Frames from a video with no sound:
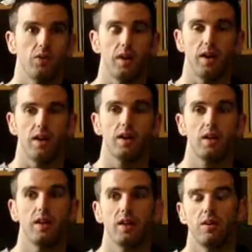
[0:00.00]

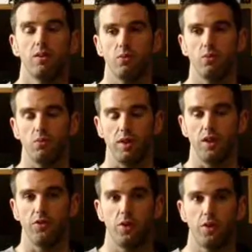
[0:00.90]
Okay? We
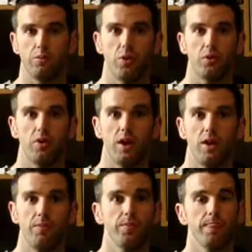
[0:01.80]
get you on a
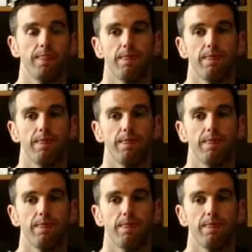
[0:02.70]
program.